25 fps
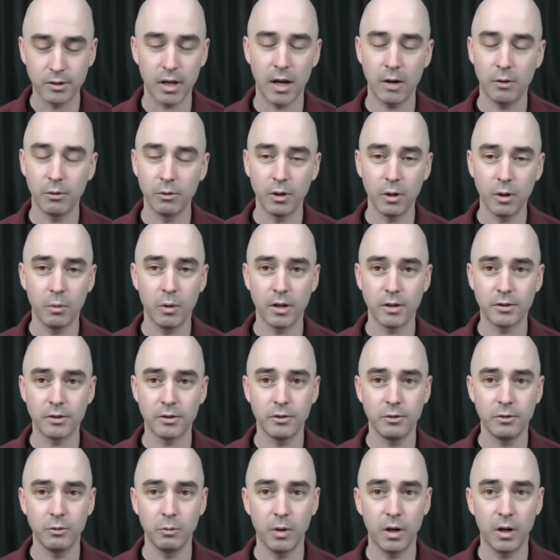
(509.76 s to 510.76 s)
really wanted
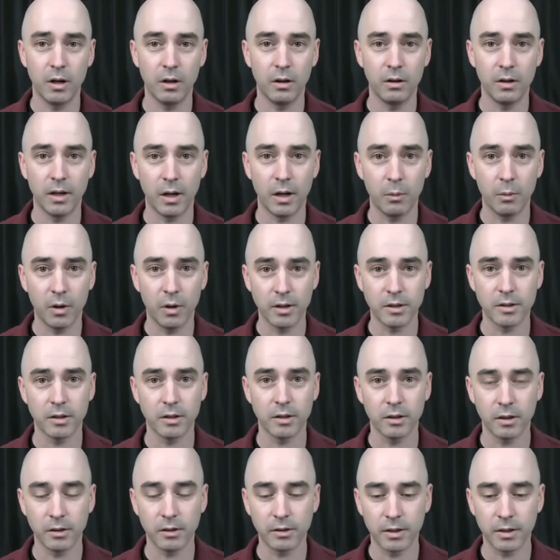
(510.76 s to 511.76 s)
to do well, and I
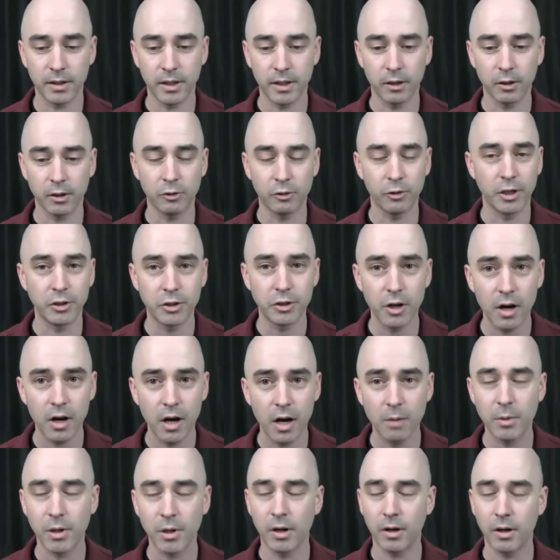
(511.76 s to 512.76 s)
wanted to get a great
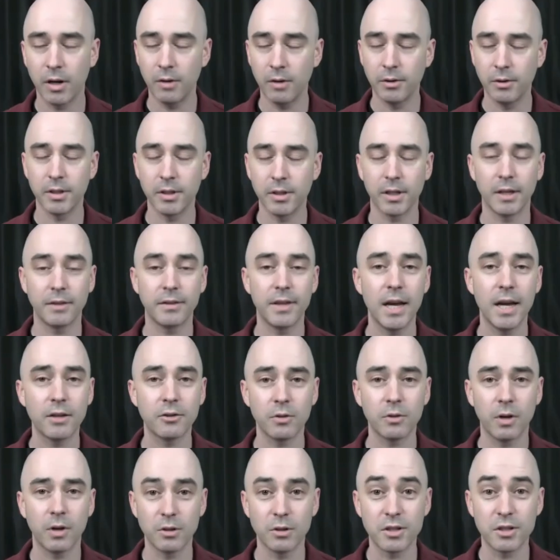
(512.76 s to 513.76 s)
job and everything like that.
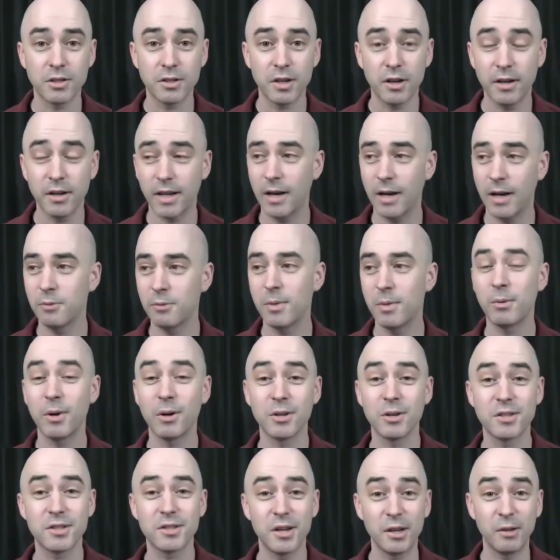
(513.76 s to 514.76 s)
So I remember I
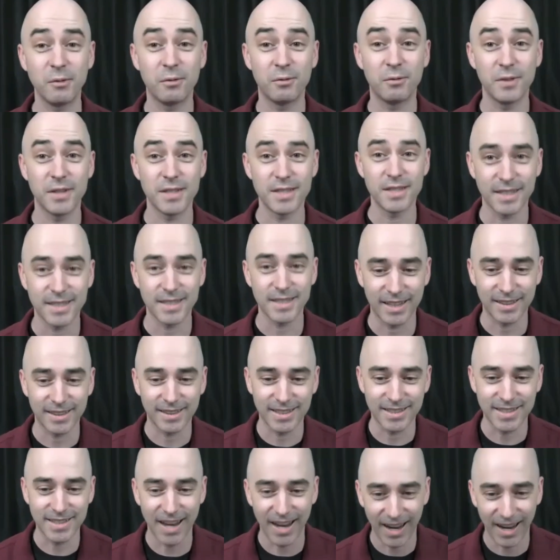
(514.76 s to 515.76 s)
was studying physics at
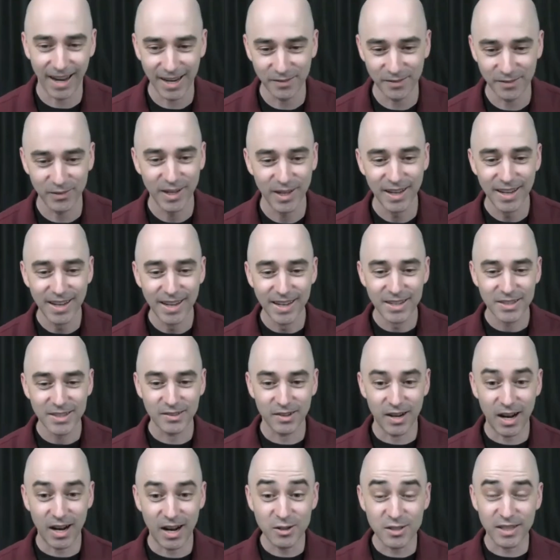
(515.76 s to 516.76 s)
the time. So
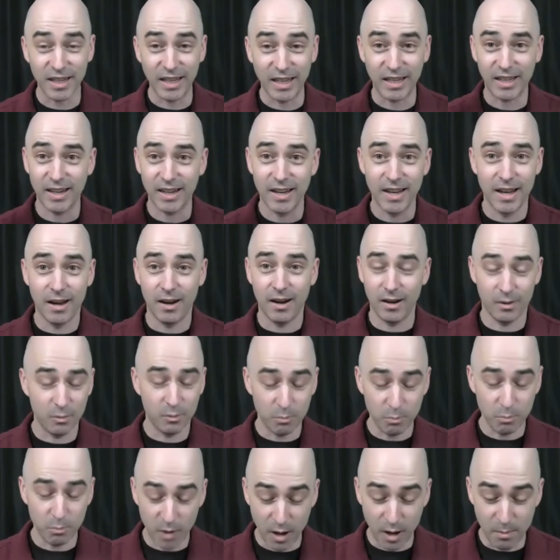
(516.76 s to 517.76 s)
I was like
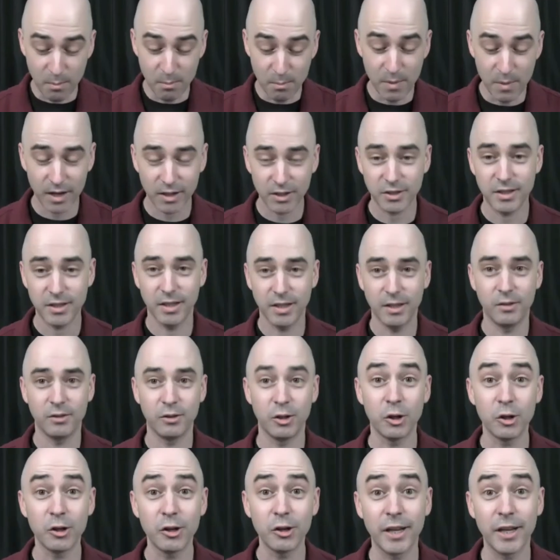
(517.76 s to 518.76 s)
enmeshed in
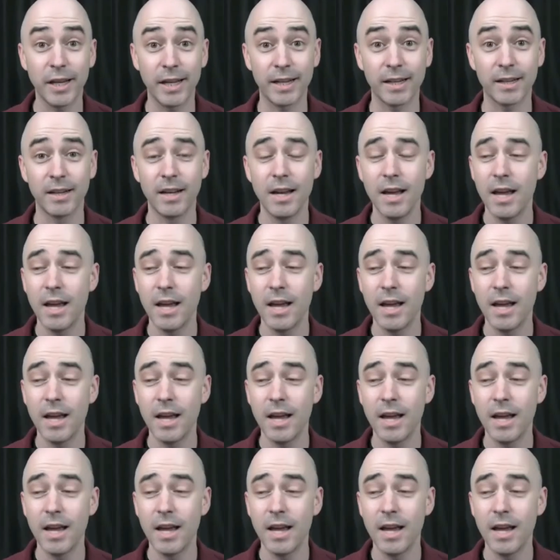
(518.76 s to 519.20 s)
learning.